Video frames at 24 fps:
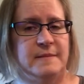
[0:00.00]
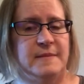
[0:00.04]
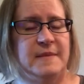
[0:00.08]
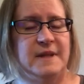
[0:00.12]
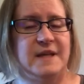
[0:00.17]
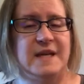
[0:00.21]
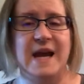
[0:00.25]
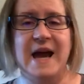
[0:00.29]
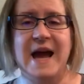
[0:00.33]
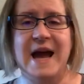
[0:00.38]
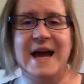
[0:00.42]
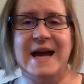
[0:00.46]

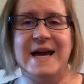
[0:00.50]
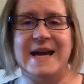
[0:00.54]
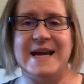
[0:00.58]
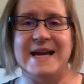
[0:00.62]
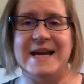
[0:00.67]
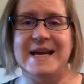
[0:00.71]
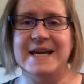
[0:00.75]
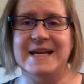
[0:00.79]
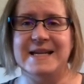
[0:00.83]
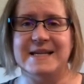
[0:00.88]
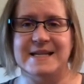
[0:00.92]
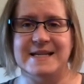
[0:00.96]
Yeah,
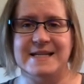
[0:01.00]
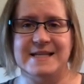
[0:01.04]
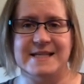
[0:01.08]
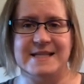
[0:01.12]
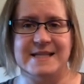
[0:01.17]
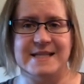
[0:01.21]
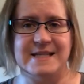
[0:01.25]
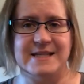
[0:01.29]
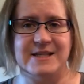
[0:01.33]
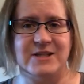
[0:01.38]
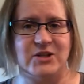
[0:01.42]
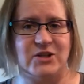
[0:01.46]
Ann, his
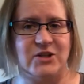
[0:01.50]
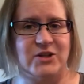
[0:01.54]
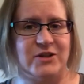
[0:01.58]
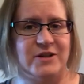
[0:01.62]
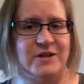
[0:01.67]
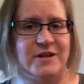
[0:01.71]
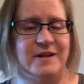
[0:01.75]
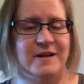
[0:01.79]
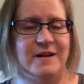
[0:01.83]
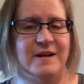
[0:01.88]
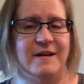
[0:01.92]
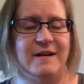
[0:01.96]
sister.
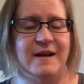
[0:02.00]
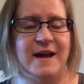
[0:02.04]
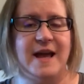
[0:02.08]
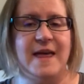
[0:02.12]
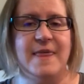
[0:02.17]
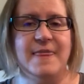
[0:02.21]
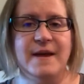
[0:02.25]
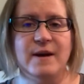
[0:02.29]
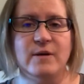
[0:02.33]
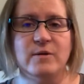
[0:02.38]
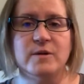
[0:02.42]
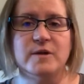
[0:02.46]

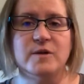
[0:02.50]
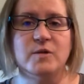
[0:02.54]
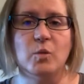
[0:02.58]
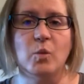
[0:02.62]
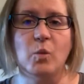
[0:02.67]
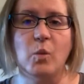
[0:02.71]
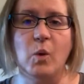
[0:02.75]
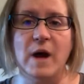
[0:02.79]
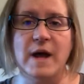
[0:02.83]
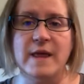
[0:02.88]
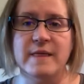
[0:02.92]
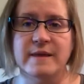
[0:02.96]
And there was
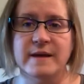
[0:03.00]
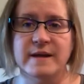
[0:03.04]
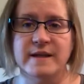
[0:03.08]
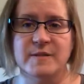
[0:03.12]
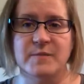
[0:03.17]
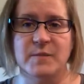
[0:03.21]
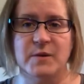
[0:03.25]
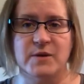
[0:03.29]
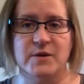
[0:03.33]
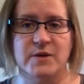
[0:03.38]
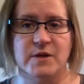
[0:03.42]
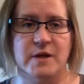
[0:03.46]
one less
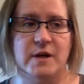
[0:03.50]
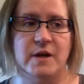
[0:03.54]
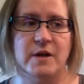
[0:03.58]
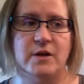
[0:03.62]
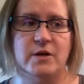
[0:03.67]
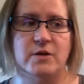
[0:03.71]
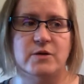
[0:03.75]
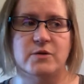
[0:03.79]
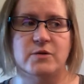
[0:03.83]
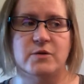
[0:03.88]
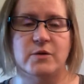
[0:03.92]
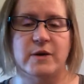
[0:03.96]
person in
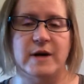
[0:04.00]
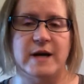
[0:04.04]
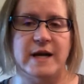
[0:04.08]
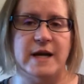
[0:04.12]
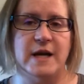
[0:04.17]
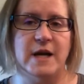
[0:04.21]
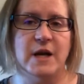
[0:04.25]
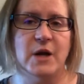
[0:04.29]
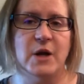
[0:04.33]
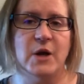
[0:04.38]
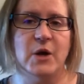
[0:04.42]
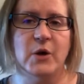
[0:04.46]
our story.
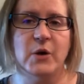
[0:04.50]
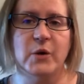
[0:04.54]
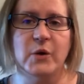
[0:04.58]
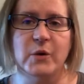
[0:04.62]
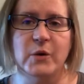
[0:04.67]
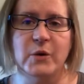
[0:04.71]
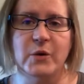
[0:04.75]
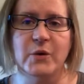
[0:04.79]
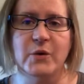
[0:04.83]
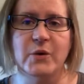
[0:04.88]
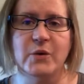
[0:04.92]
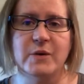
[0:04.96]

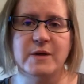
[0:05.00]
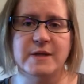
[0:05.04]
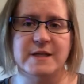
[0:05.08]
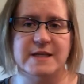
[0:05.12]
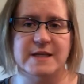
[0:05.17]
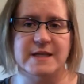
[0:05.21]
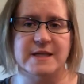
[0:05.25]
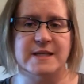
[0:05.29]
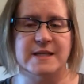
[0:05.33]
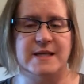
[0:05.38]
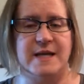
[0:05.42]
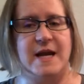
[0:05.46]
Who
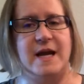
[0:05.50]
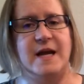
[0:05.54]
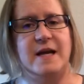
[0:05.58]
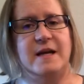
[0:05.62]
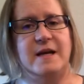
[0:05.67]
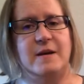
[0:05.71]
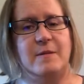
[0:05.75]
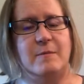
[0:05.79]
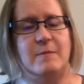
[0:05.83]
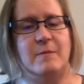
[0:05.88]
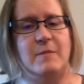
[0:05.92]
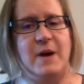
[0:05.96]
did
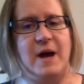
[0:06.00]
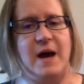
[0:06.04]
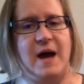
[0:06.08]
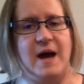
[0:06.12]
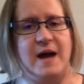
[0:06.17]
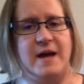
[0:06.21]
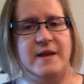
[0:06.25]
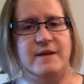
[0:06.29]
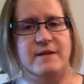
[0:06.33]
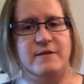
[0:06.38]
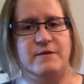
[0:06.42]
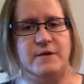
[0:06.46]
Zack
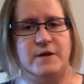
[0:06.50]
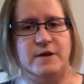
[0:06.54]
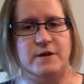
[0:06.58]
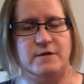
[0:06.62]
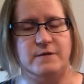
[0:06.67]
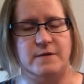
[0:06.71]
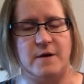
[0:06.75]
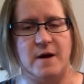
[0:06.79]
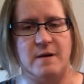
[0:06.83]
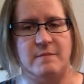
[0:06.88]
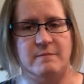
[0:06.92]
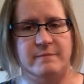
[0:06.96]
buy the fish
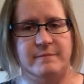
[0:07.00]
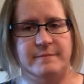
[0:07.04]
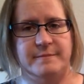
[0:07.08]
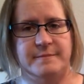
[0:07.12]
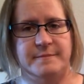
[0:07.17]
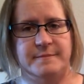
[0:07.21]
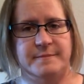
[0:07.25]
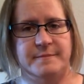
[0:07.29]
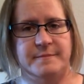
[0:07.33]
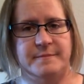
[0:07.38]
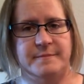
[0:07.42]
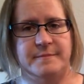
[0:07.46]
from?
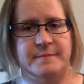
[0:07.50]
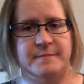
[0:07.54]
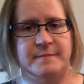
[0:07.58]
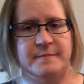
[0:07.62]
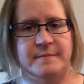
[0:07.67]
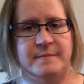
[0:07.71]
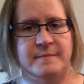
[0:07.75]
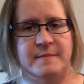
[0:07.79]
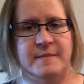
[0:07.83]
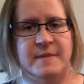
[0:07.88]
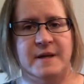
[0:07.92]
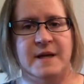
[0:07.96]

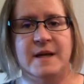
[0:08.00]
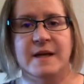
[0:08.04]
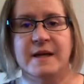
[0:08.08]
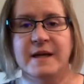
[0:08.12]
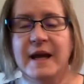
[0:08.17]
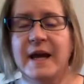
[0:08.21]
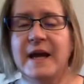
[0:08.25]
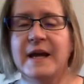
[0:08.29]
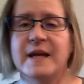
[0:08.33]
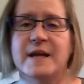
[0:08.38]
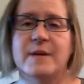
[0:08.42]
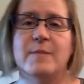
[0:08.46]

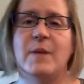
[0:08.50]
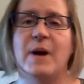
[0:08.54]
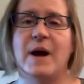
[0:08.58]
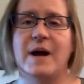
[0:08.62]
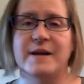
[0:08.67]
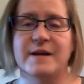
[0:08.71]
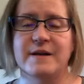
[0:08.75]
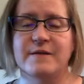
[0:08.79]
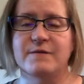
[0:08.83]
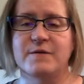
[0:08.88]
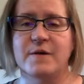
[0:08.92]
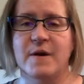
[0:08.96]
Yeah, he
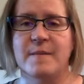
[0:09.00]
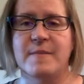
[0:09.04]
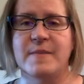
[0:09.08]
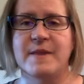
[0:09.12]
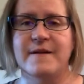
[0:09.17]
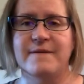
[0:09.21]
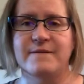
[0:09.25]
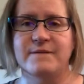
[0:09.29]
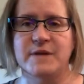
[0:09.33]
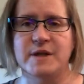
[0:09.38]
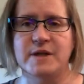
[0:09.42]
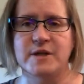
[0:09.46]
bought it from
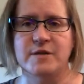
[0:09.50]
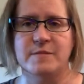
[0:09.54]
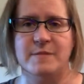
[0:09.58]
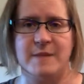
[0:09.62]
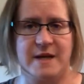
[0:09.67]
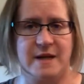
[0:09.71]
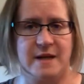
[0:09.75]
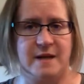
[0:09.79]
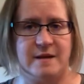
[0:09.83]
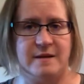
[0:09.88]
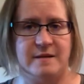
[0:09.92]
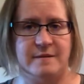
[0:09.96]
the fish
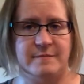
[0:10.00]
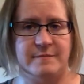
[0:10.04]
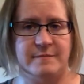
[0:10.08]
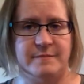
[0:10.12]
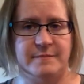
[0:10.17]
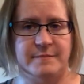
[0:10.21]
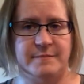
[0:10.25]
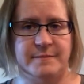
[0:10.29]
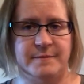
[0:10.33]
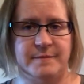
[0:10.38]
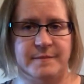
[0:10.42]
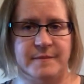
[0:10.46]
man,
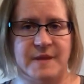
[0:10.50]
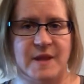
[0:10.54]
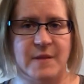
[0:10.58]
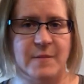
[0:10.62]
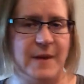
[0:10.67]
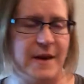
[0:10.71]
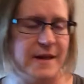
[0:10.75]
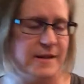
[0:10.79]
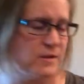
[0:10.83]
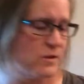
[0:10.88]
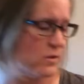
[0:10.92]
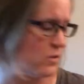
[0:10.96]
the
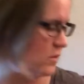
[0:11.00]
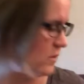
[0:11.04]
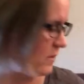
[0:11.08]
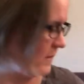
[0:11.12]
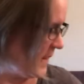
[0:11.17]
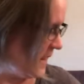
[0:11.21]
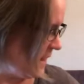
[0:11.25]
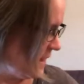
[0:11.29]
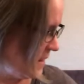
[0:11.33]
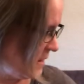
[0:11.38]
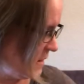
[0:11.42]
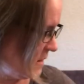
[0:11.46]
pet store
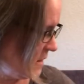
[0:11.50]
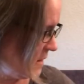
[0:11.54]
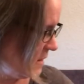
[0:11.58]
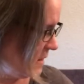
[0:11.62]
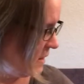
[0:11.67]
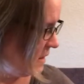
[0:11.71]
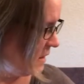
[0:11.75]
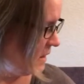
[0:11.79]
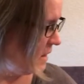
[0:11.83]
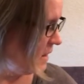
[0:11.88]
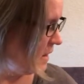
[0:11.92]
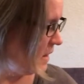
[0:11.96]
man.
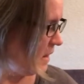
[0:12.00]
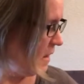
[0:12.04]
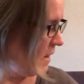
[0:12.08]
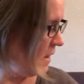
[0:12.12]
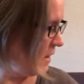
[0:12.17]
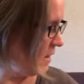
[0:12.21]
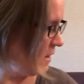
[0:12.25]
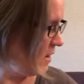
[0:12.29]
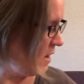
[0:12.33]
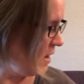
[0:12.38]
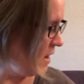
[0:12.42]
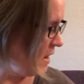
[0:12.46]

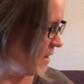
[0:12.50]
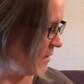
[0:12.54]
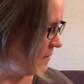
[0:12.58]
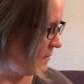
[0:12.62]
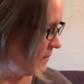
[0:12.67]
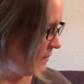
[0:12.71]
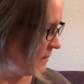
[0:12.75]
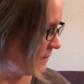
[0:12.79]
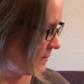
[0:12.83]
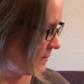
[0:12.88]
Good.